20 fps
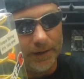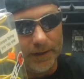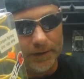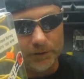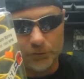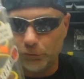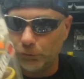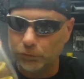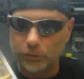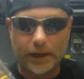
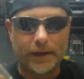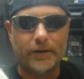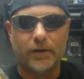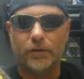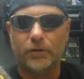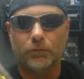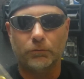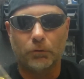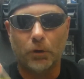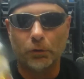and too light
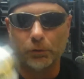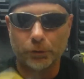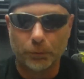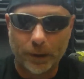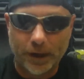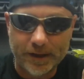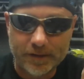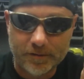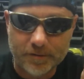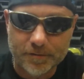on the roller
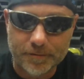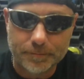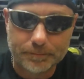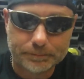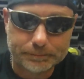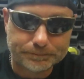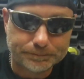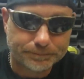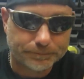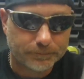weights,
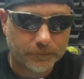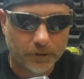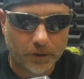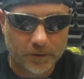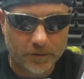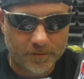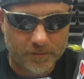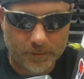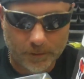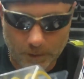
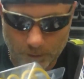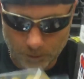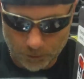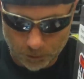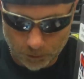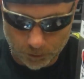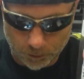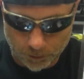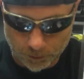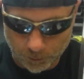
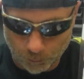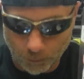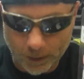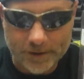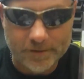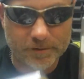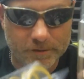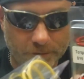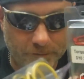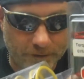or the
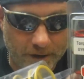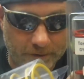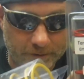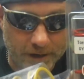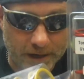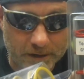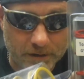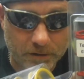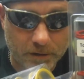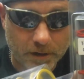weights in your
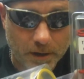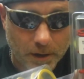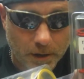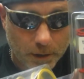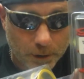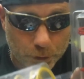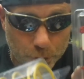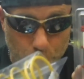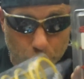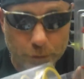Variator,
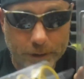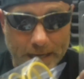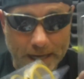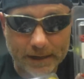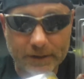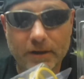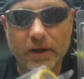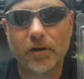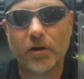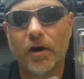you
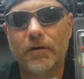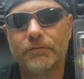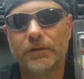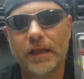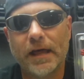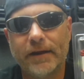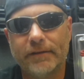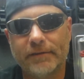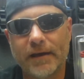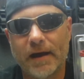can cut off a
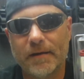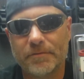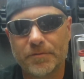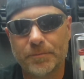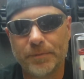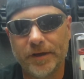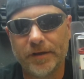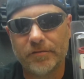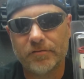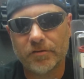lot of top
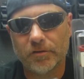speed.